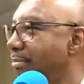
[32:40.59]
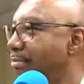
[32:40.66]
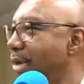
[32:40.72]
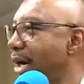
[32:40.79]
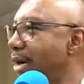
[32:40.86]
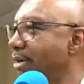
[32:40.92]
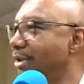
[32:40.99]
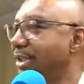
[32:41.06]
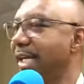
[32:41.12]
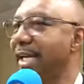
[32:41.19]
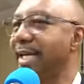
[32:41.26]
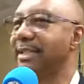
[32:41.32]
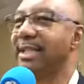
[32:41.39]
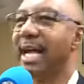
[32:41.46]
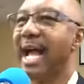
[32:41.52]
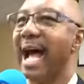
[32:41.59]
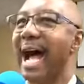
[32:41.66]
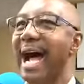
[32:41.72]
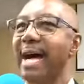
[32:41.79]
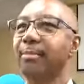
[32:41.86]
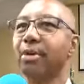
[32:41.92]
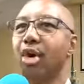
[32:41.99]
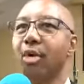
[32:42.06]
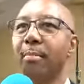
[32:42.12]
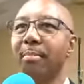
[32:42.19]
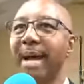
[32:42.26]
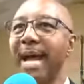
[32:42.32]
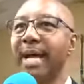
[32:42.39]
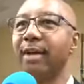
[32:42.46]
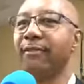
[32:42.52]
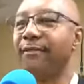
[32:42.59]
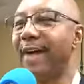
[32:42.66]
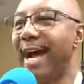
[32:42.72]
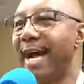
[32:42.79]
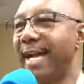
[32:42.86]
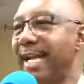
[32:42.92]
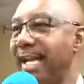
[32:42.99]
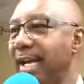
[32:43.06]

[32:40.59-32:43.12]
Paul says, I'm going to magnify